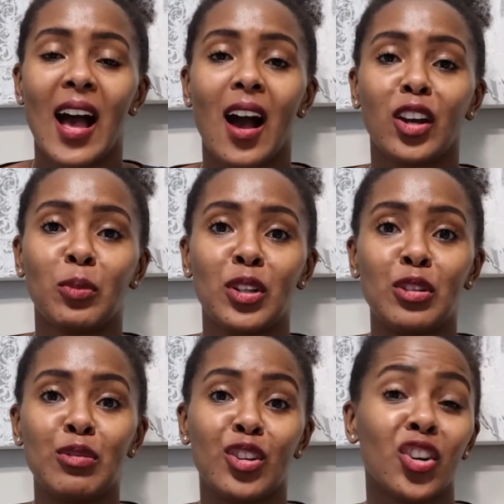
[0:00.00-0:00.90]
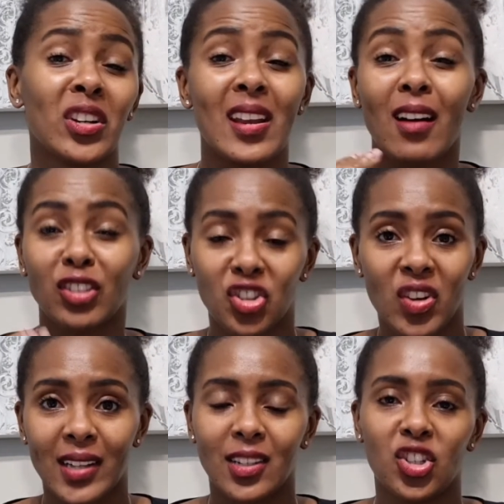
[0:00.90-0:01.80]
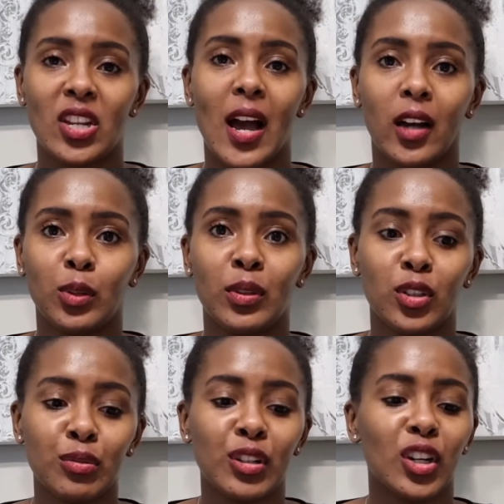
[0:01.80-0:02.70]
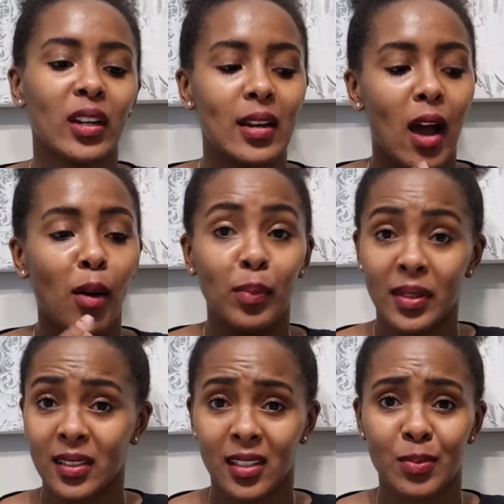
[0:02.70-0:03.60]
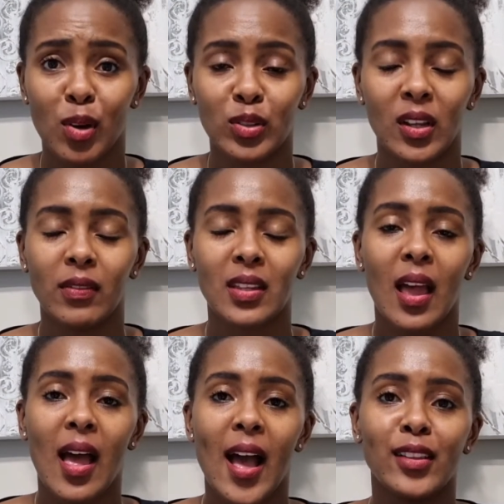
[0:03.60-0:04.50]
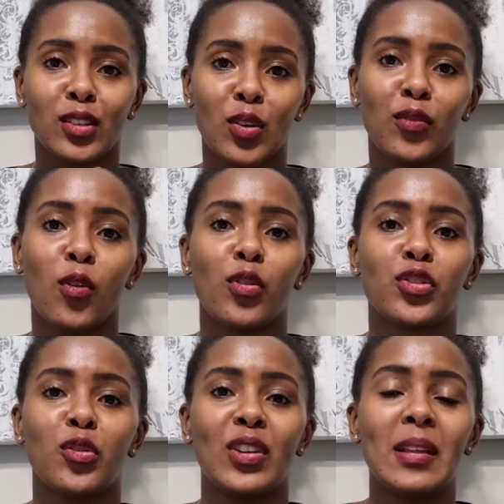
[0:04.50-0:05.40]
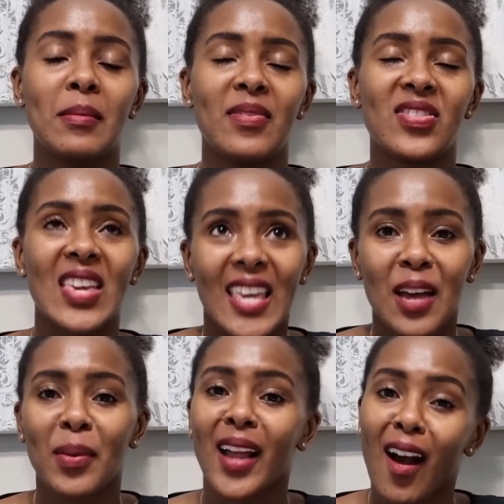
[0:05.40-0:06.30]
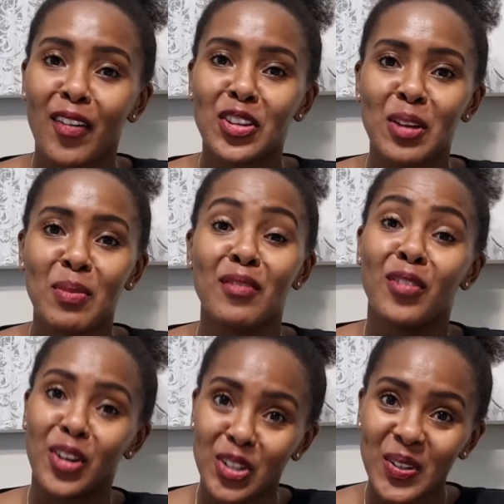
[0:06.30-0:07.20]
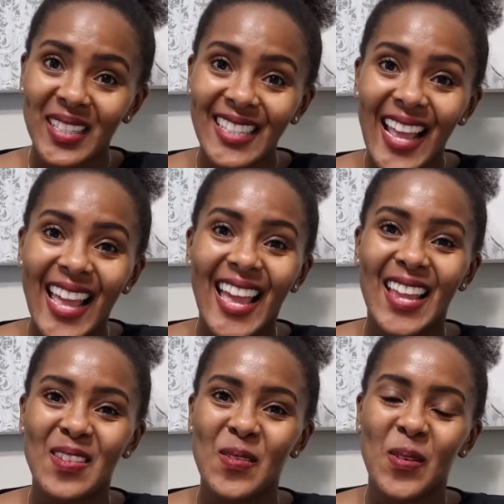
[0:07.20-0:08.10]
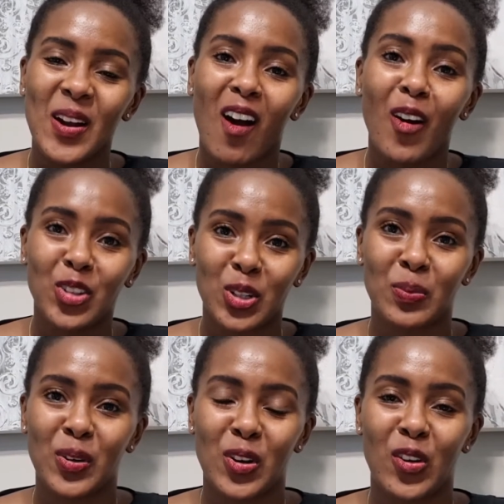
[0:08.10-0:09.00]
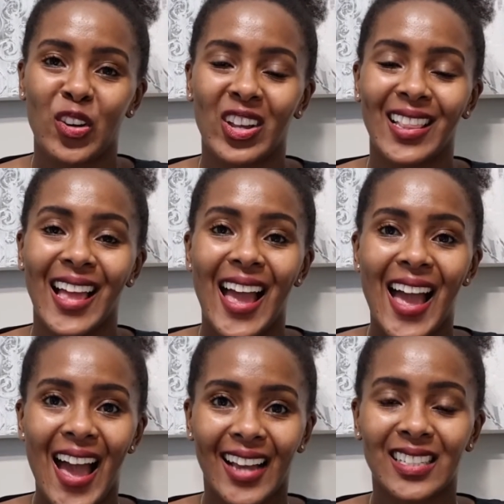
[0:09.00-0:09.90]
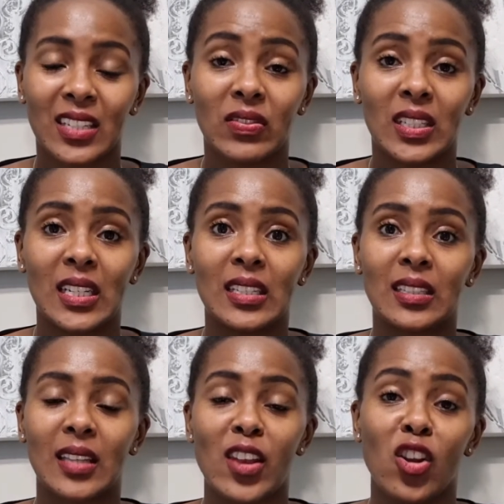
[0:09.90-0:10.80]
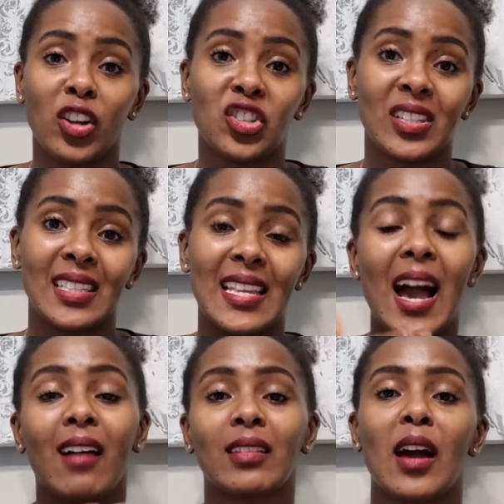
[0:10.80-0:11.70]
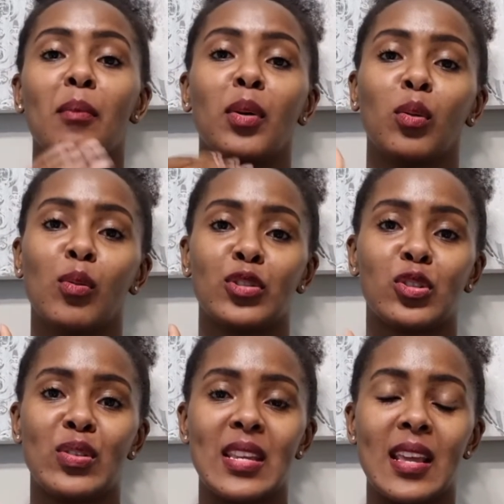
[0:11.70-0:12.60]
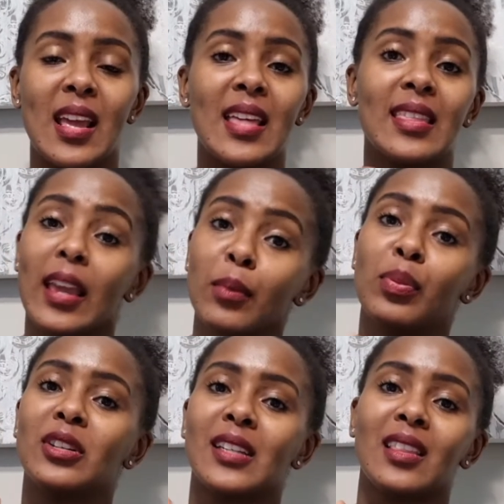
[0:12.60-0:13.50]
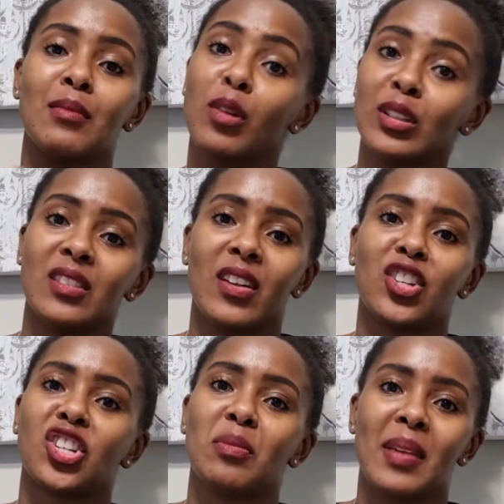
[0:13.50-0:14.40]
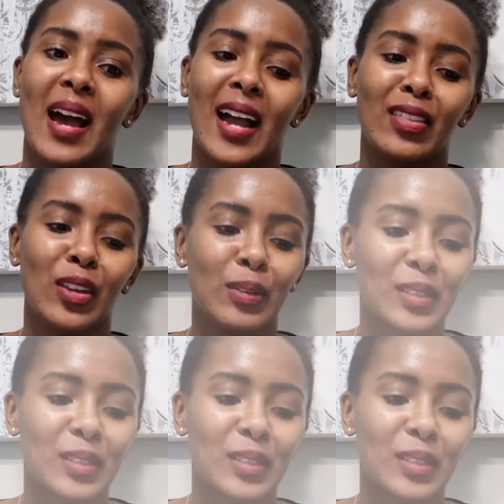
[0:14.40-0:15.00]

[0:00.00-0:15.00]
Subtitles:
How do we do good in our strategy? How do we do good in our business motives and so forth? So really thinking about how you can be virtuous in your entrepreneurial activities, and not just the outcome but also the input and the motivation behind those.